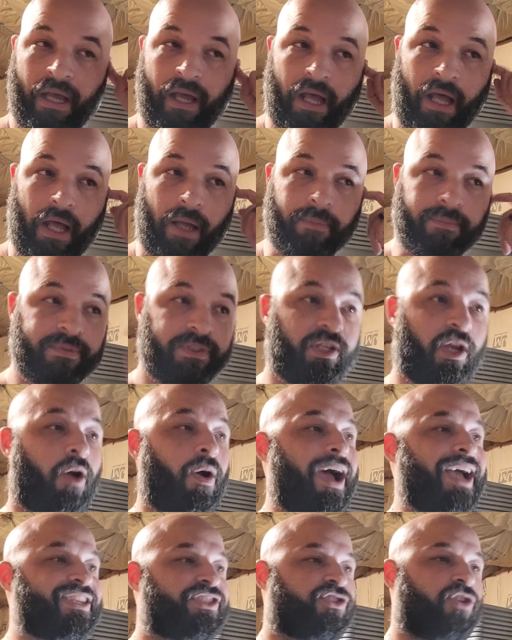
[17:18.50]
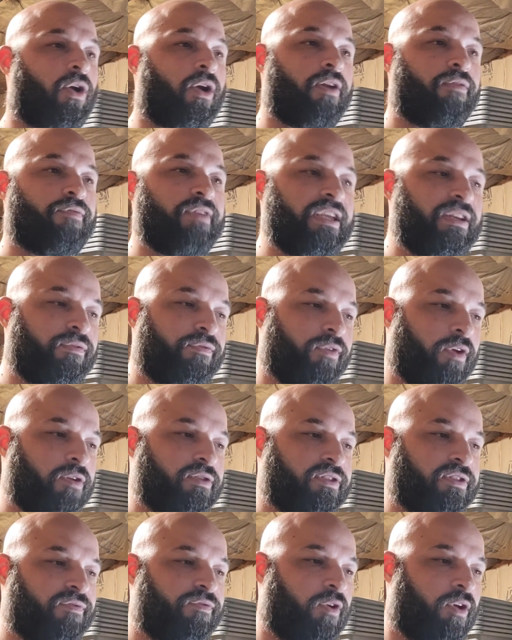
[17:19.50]
So I started feeding
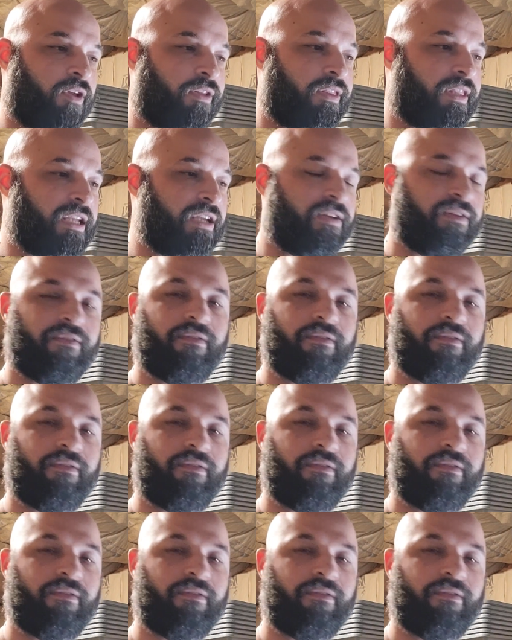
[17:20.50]
frozen thawed